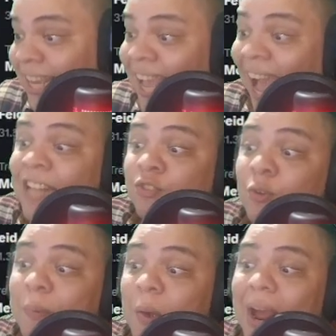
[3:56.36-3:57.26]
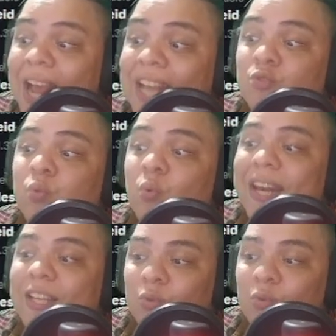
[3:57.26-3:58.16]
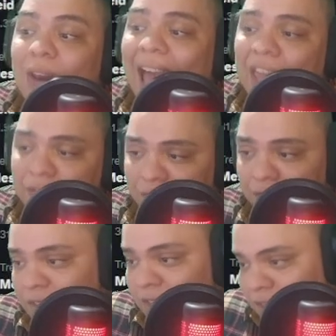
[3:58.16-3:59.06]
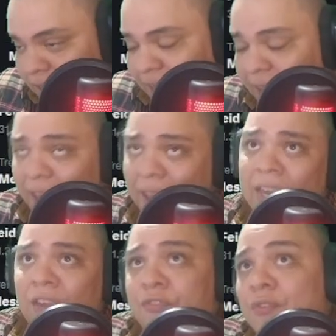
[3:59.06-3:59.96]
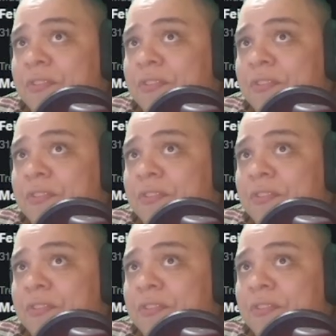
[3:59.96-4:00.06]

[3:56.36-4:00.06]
and Superman has 22 life. If you